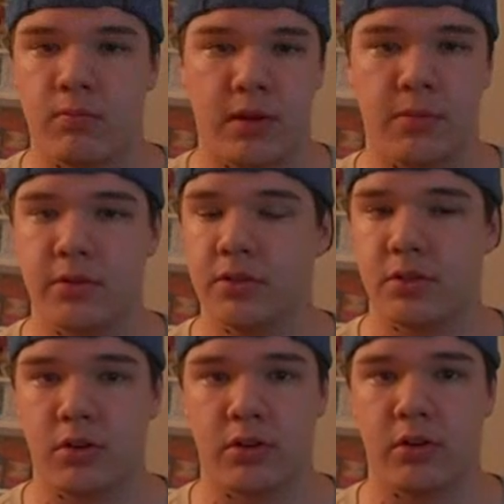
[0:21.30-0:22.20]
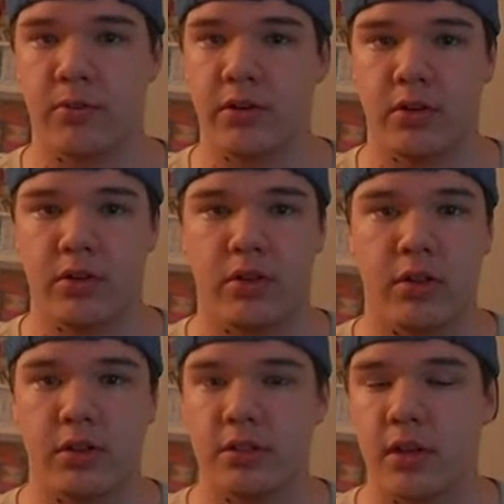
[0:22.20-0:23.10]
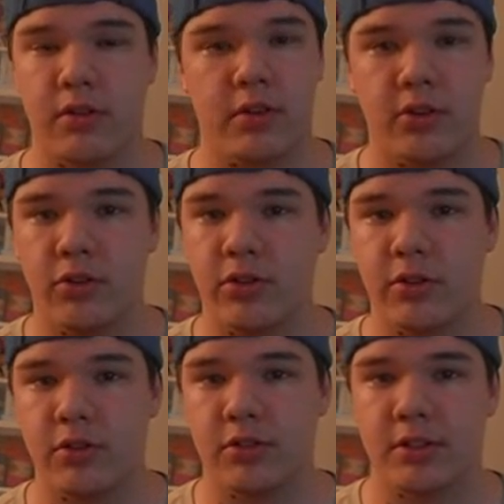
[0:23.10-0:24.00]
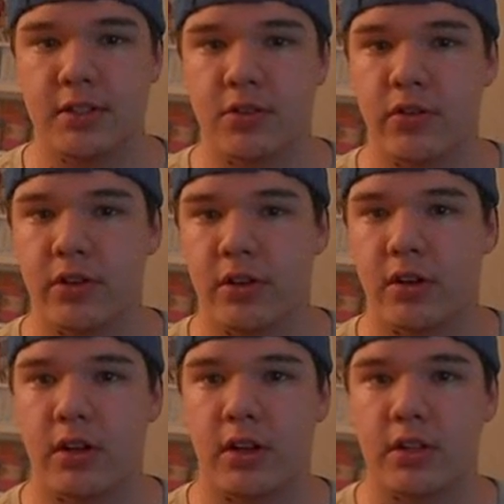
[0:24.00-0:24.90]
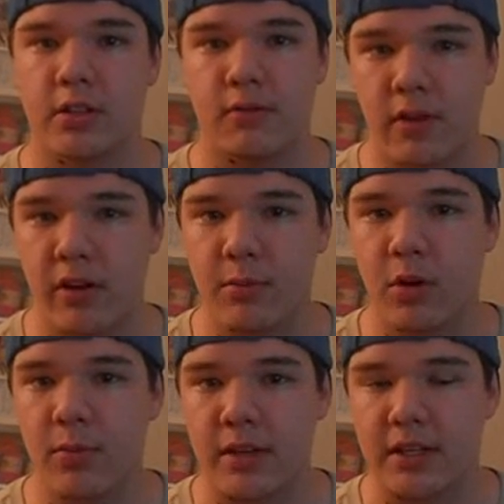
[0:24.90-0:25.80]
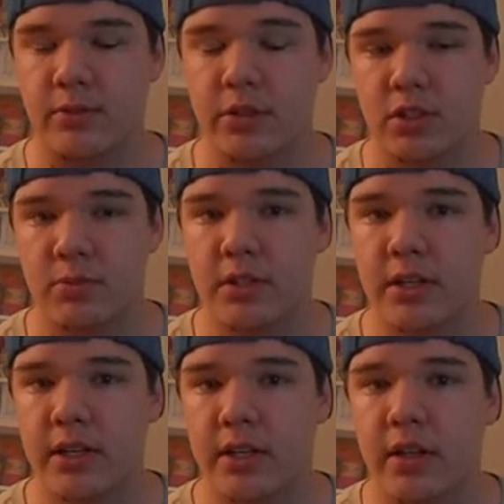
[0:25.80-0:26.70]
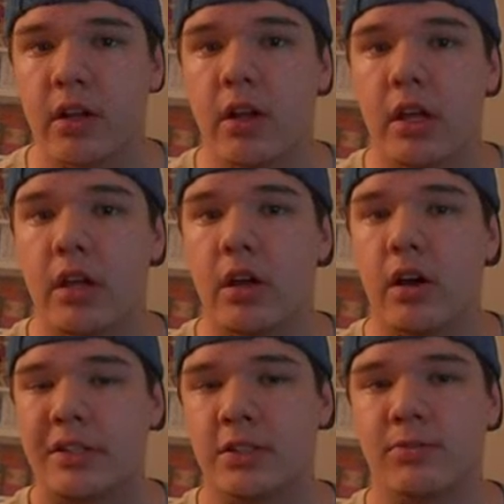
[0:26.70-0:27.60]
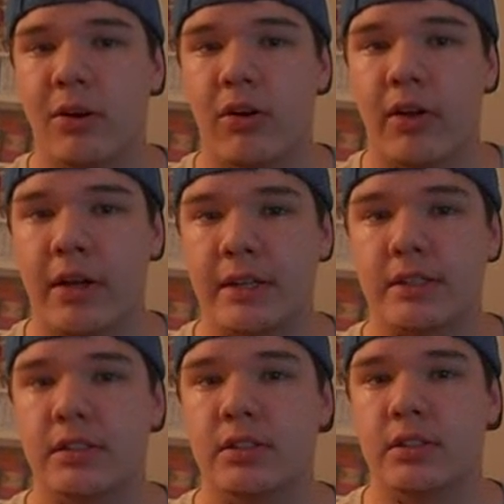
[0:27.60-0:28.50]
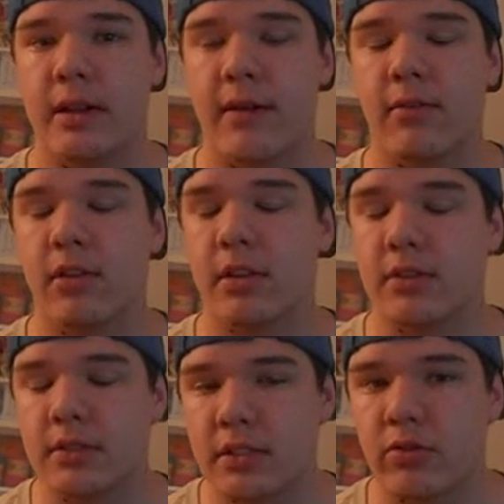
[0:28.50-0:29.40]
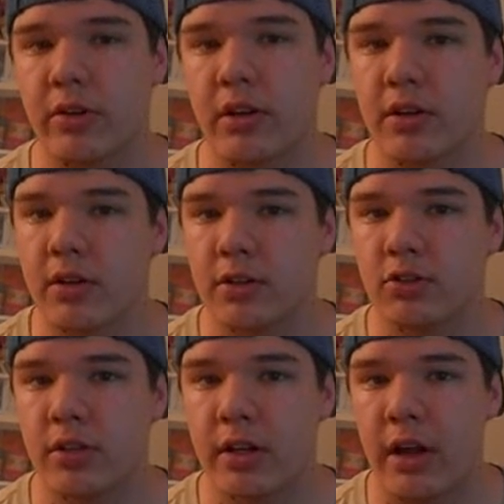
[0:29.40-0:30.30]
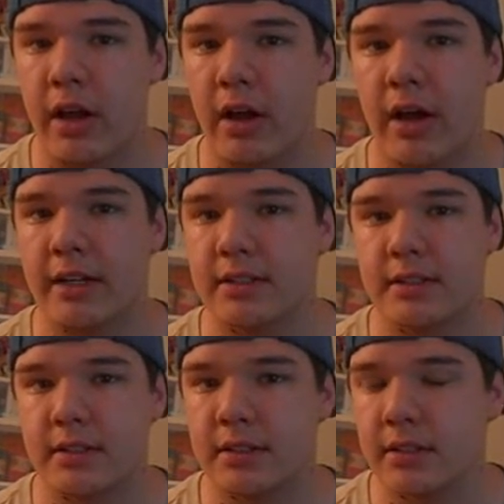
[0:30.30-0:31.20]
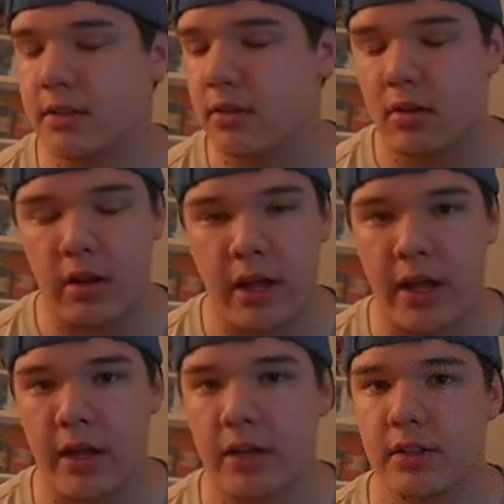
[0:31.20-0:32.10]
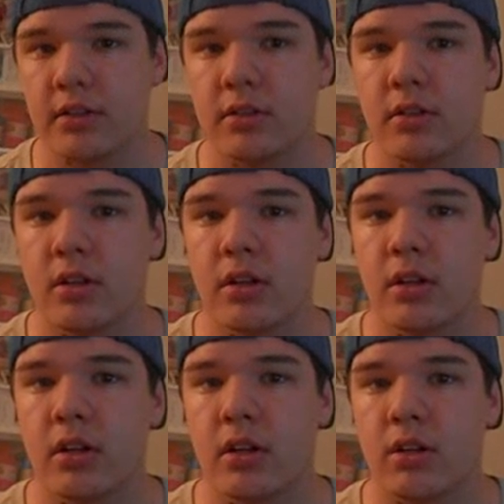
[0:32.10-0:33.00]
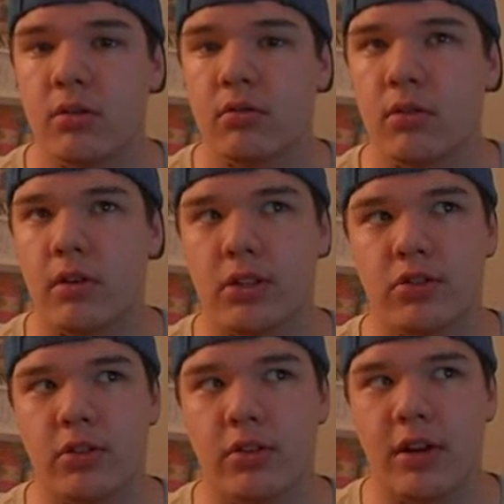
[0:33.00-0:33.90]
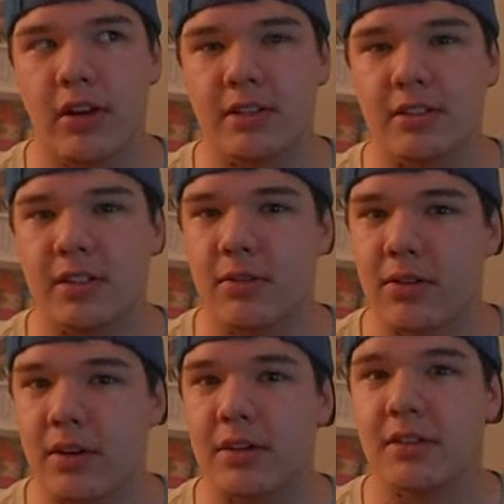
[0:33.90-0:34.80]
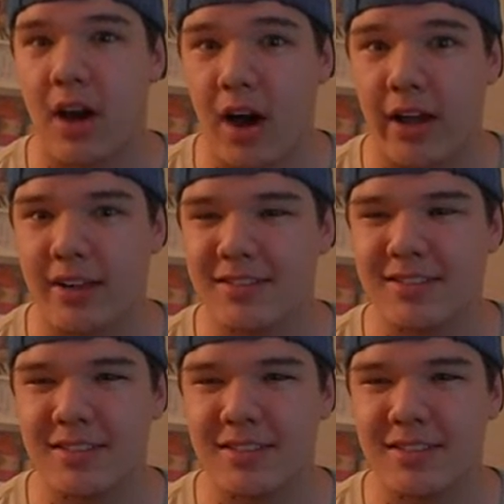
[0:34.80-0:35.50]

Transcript: My opinions are gonna be on the State of the Union address that's going on at this very moment as we are speaking, as well as everything else that's going on in the country, ISIS, and, well, actually, no, not ISIS, I'd rather not die,